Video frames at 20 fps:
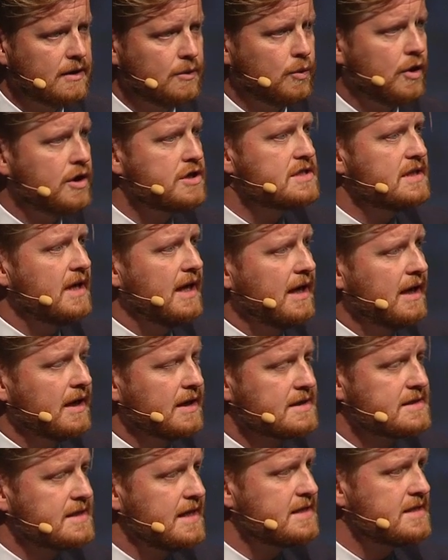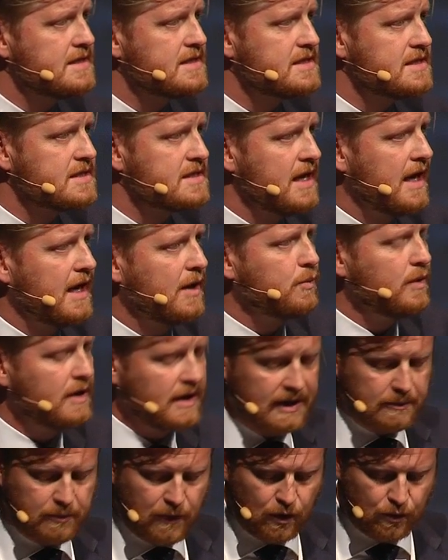Words like, or sentences like, we
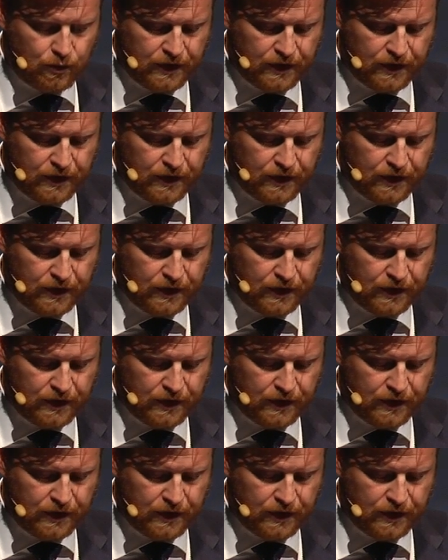need more